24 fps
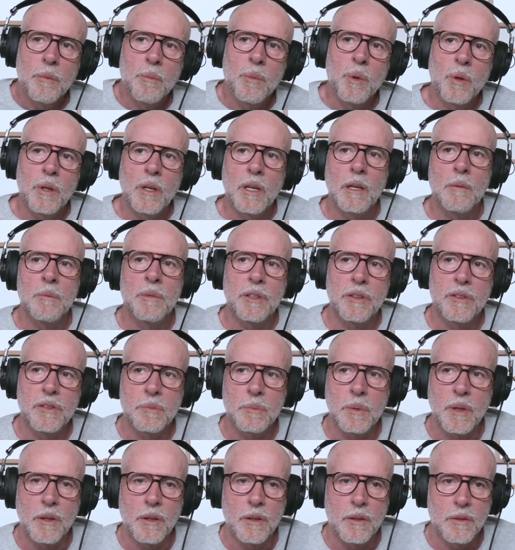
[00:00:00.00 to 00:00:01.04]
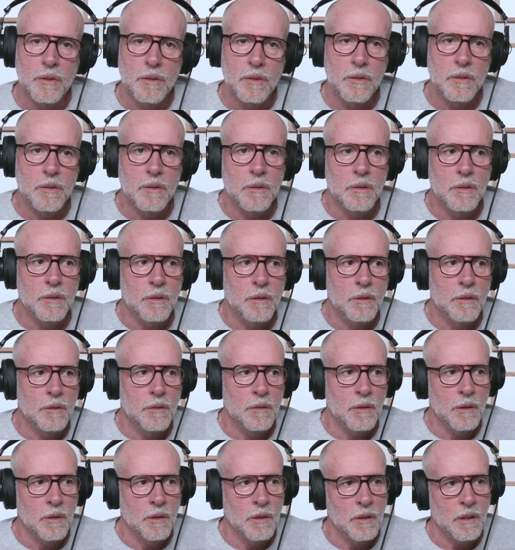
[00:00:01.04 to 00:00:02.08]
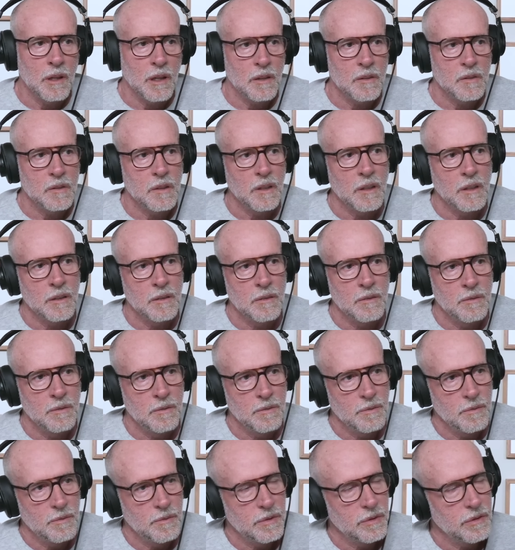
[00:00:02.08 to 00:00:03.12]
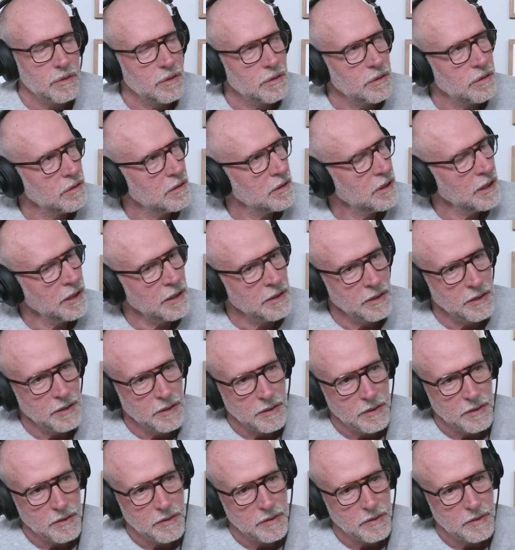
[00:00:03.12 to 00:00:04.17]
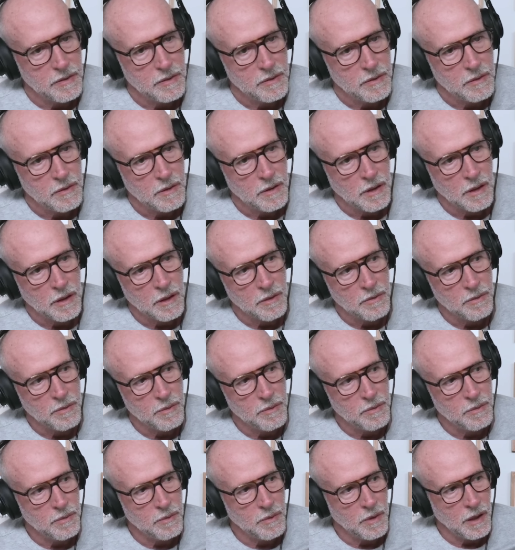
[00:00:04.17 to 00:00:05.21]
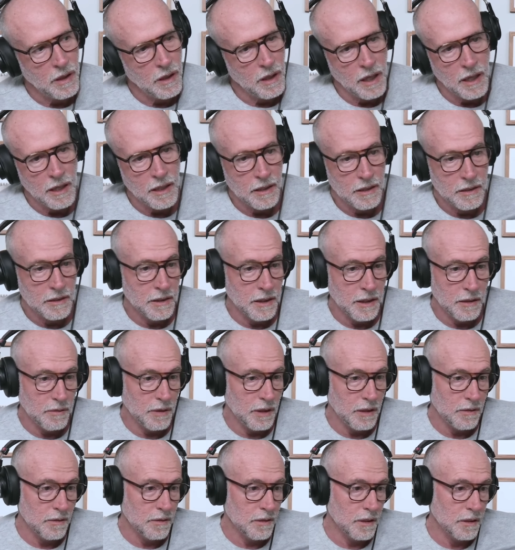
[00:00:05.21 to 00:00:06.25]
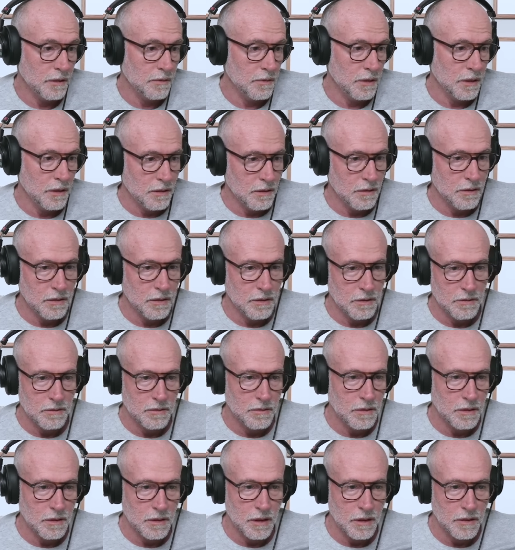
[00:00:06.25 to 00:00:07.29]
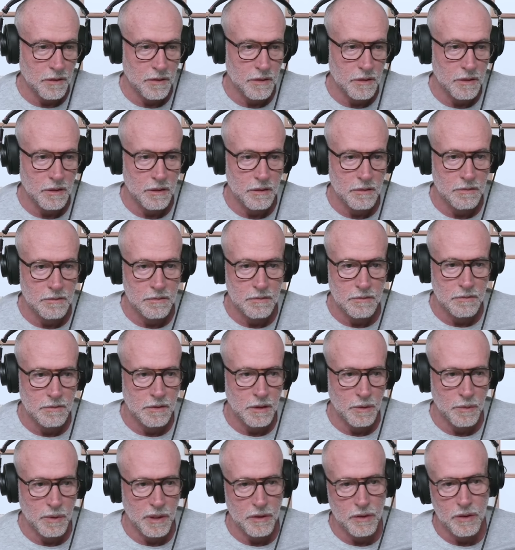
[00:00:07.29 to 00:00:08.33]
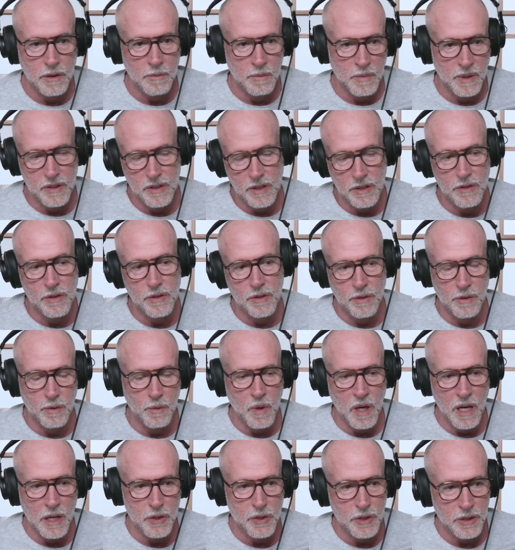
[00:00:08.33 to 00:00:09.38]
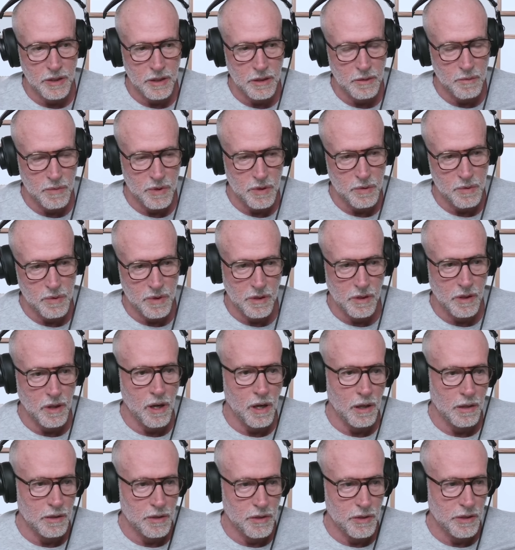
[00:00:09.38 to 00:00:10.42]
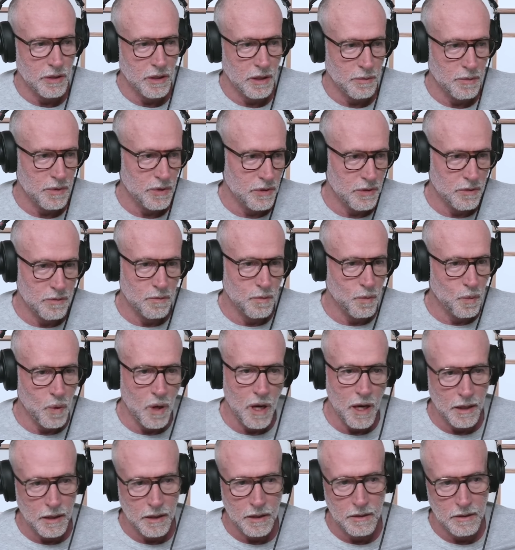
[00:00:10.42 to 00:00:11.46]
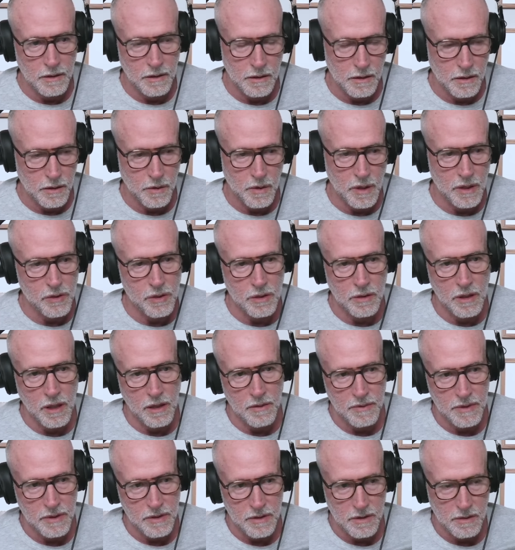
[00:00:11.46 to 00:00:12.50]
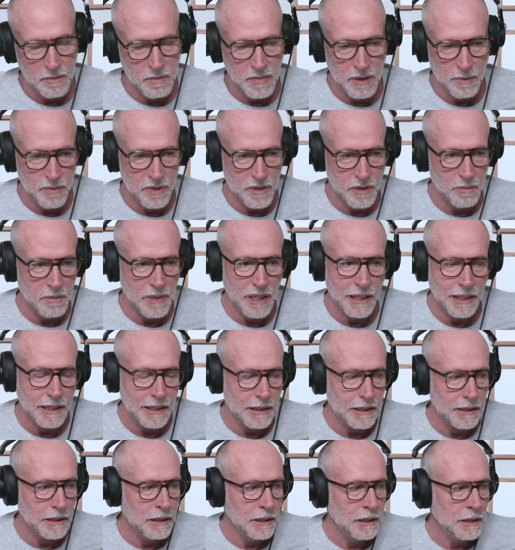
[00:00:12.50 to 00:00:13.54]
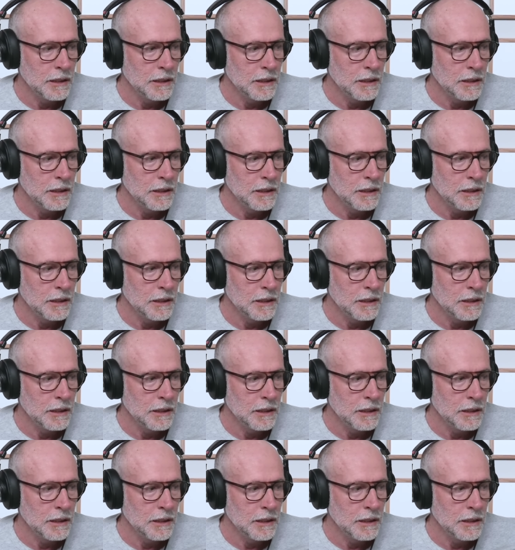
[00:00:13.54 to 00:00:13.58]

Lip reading: more I'm exposed in the last 10 years, I had never, I don't think, other than occasionally, when I took my sister to Washington when she was in college, and I would just walk into congressional offices and meet with some aide,